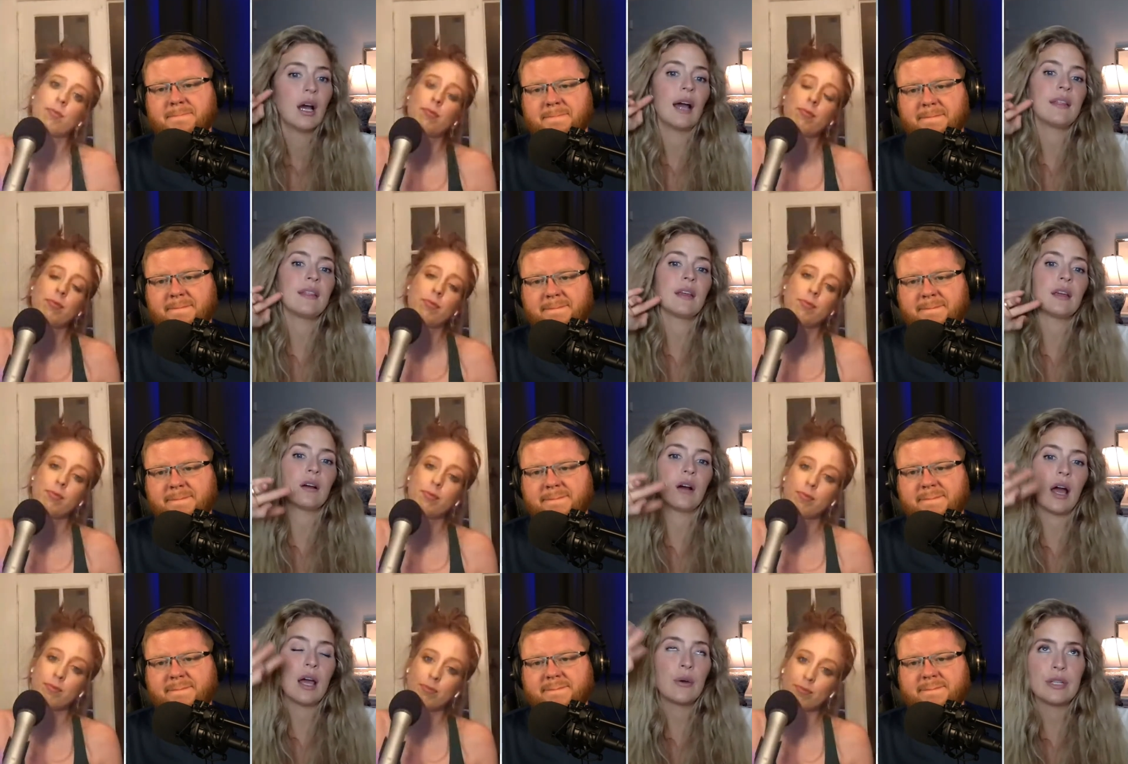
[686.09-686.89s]
Speaker 1: I think
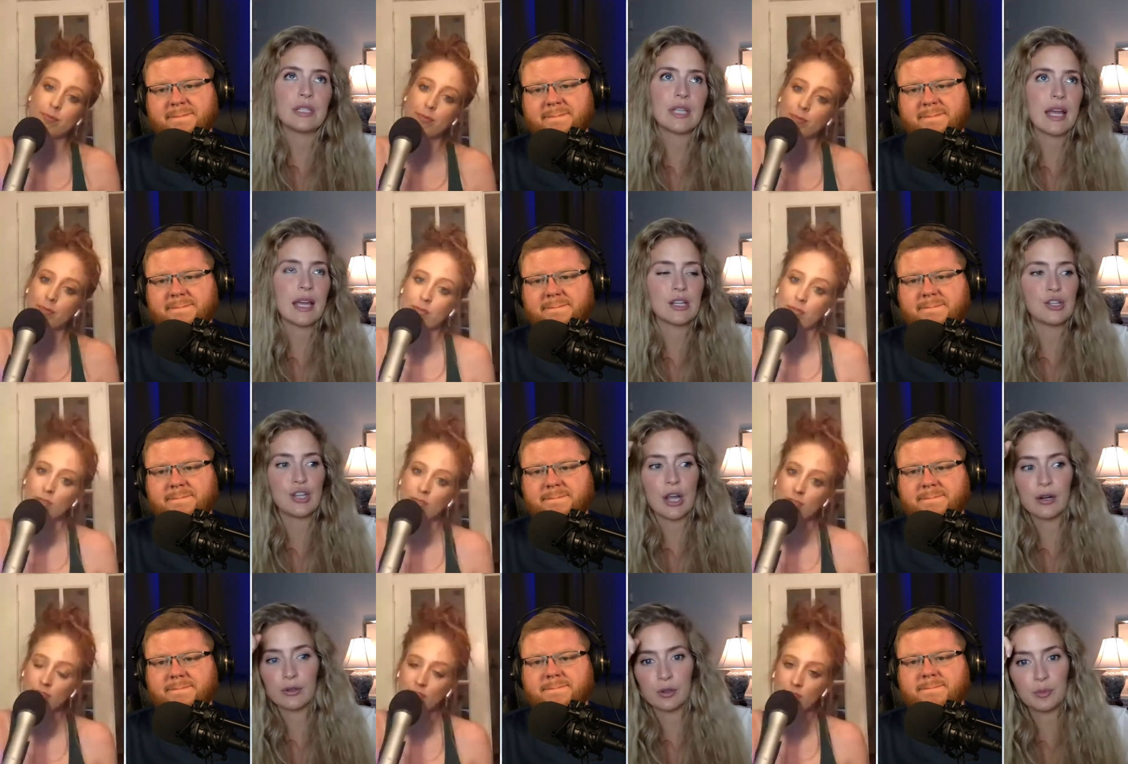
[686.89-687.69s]
I always say in
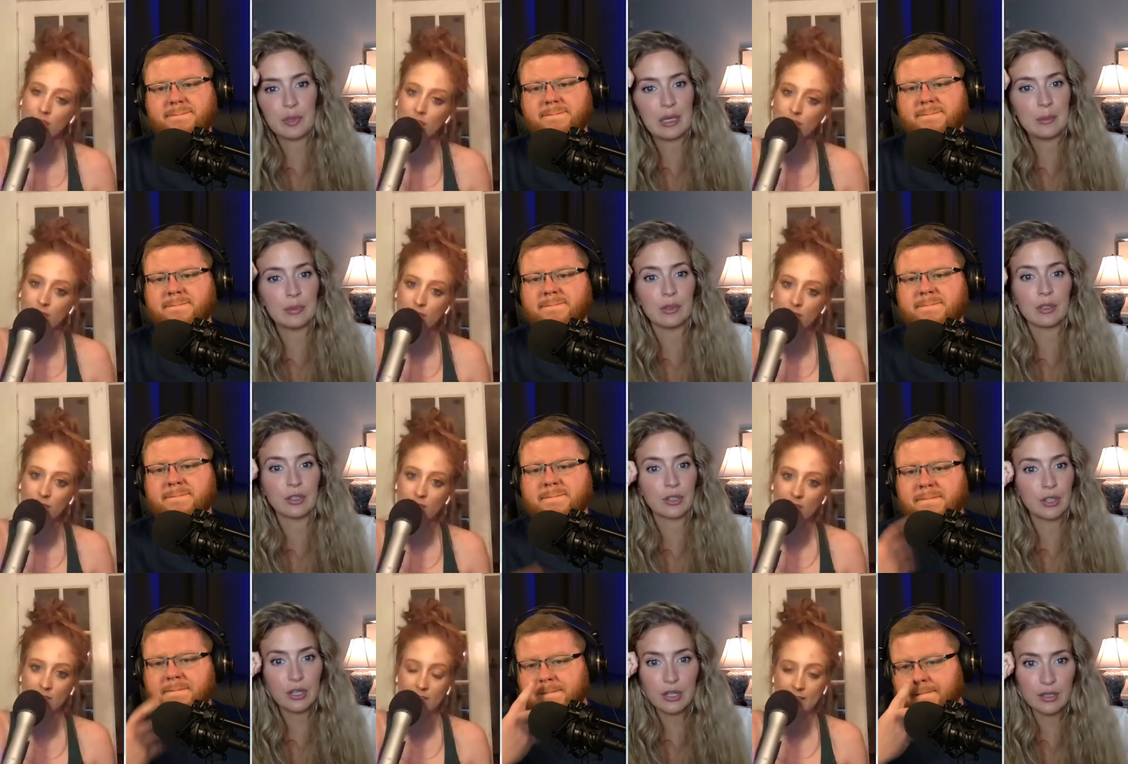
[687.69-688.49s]
general, people
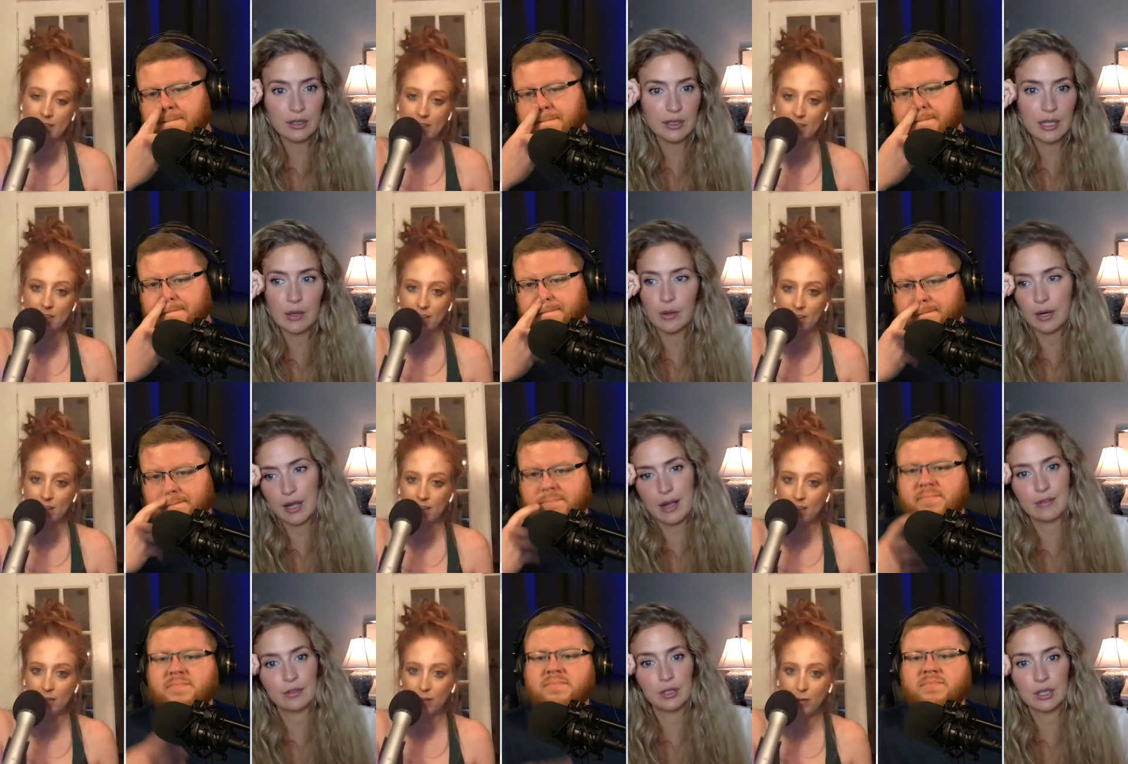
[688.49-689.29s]
are good. They want
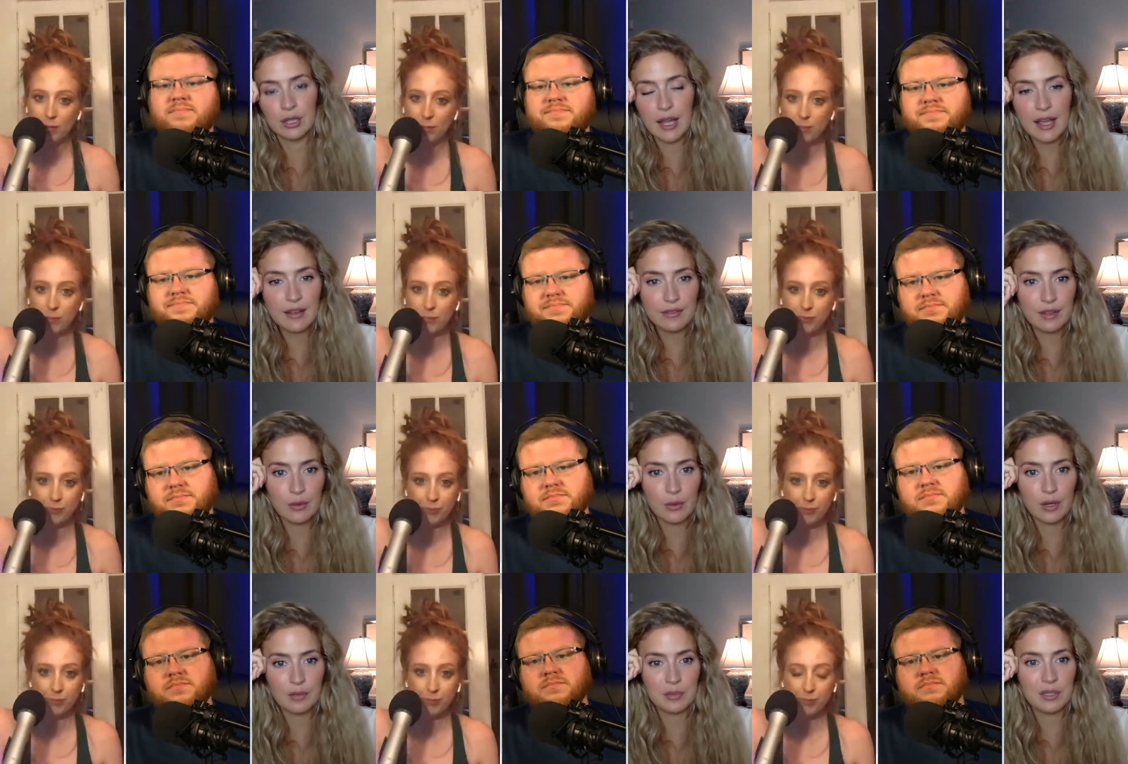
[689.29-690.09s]
to have a good life. They
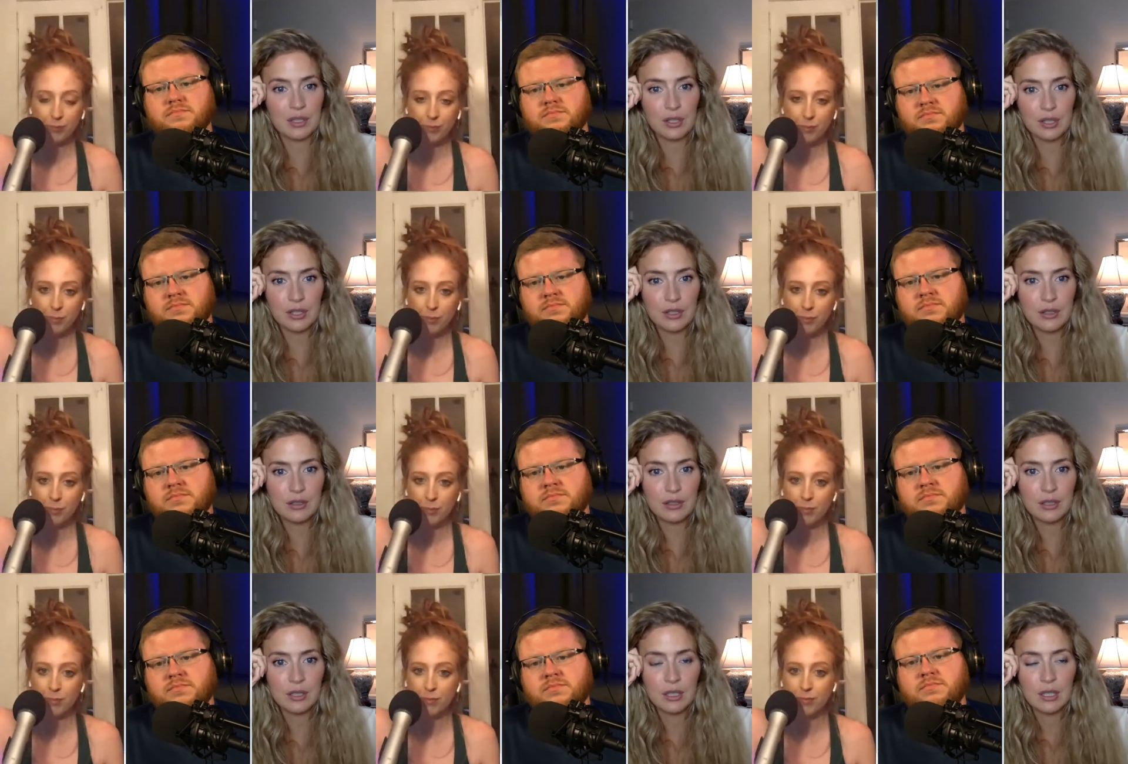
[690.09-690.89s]
want to be good.
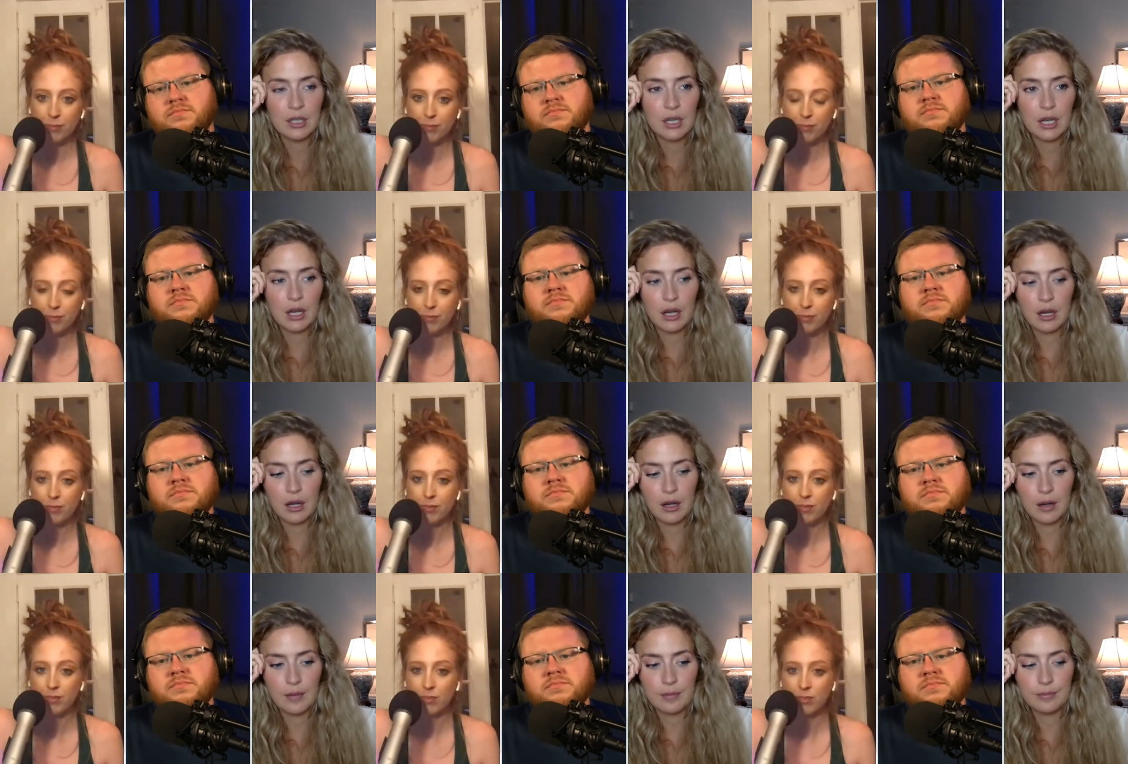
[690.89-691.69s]

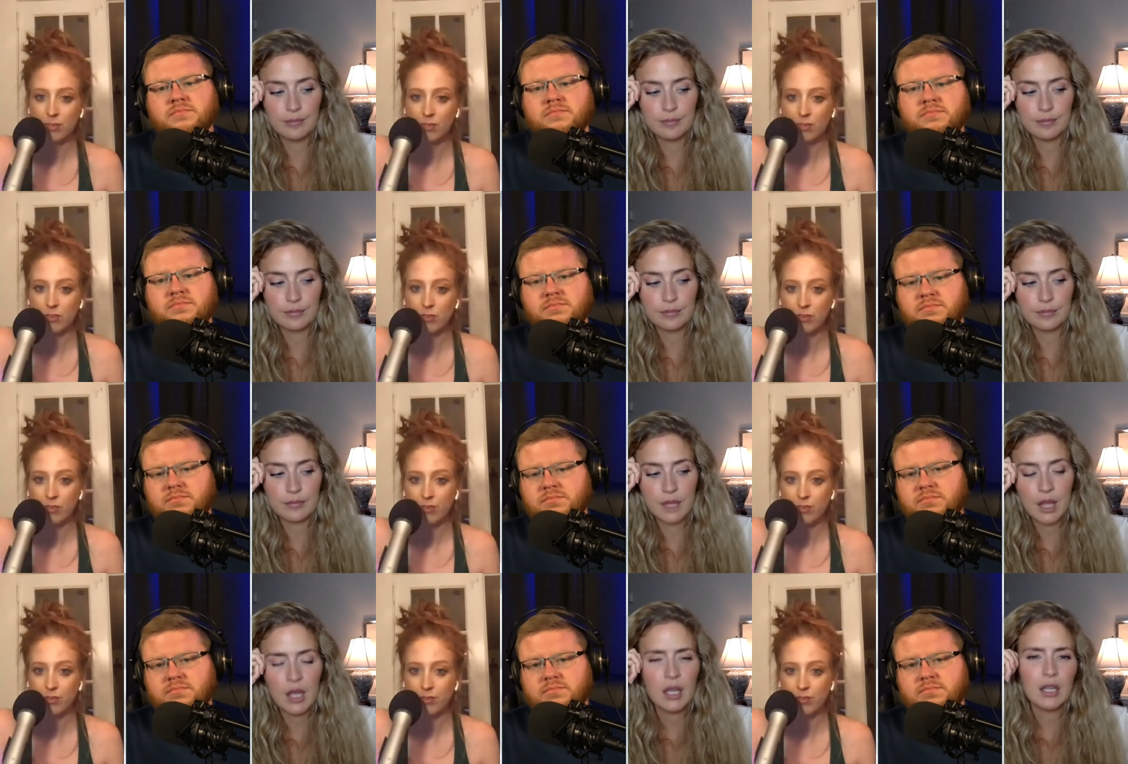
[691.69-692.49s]
Um,
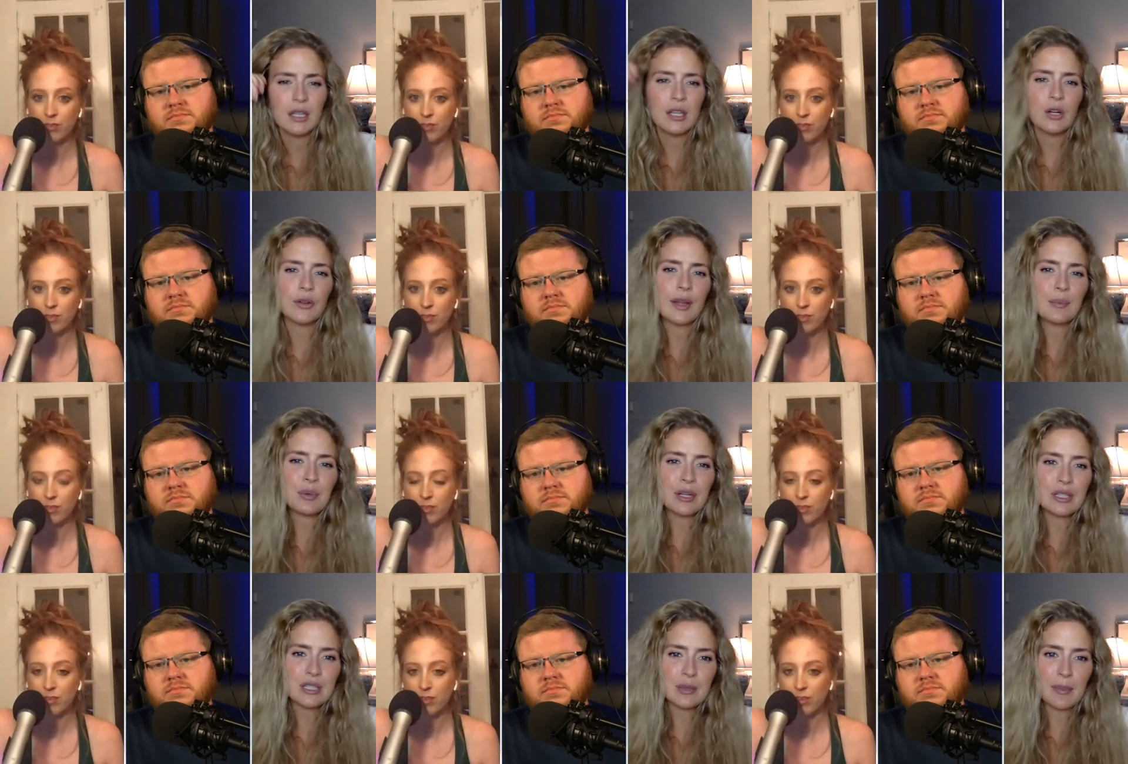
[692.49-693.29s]
you know, that
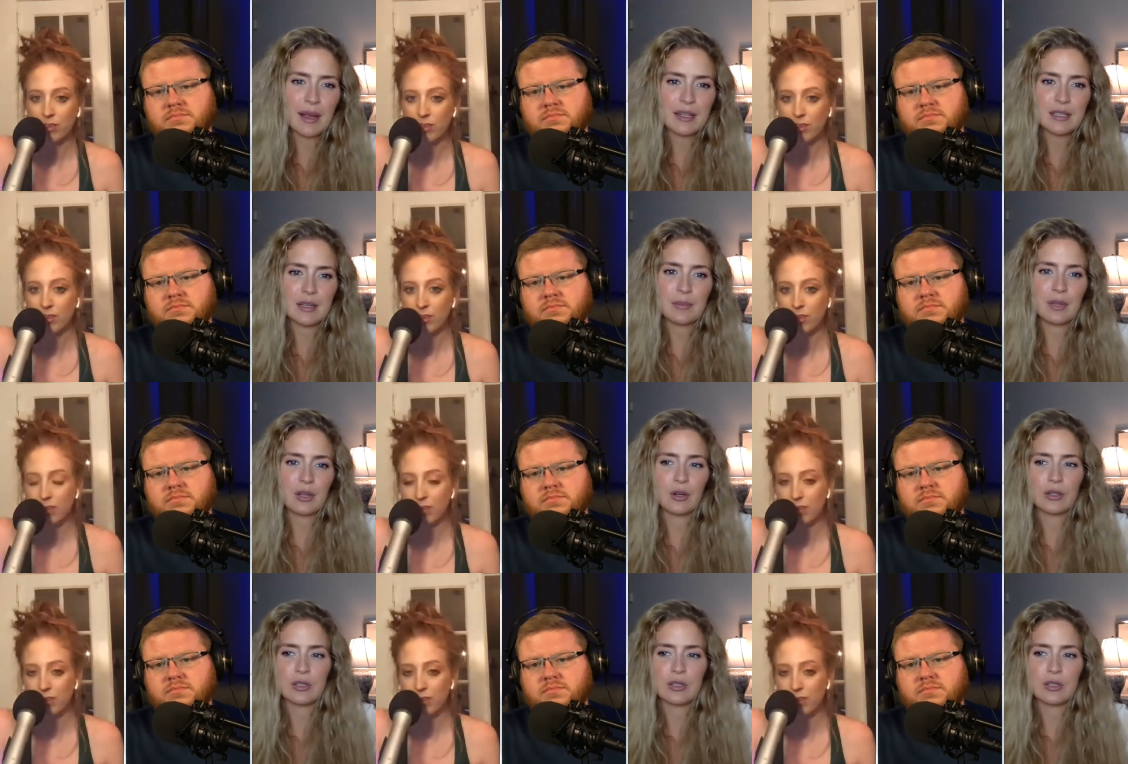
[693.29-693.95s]
brings to mind something